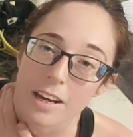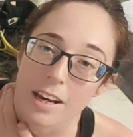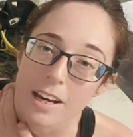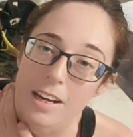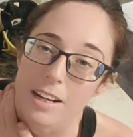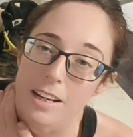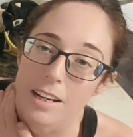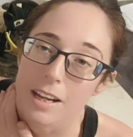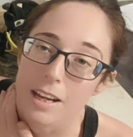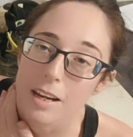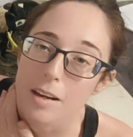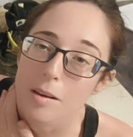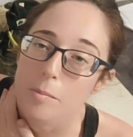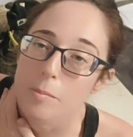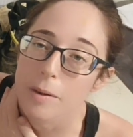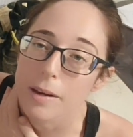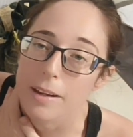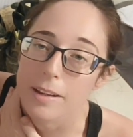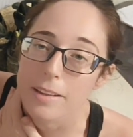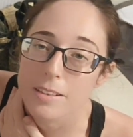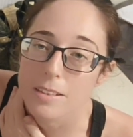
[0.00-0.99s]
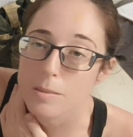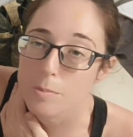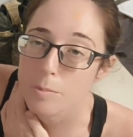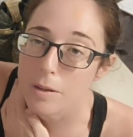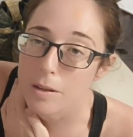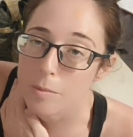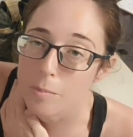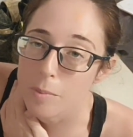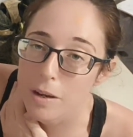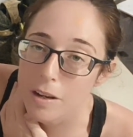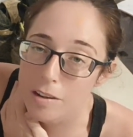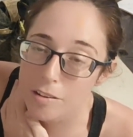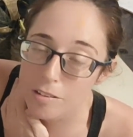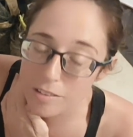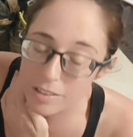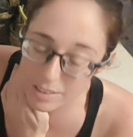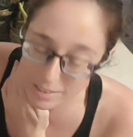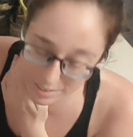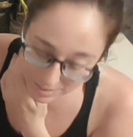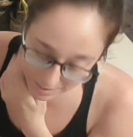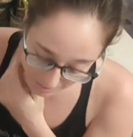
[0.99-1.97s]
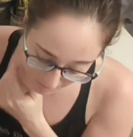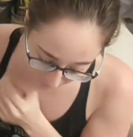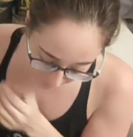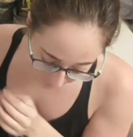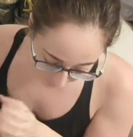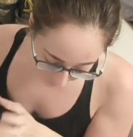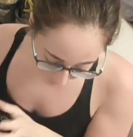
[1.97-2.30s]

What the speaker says: headlamp and spare batteries.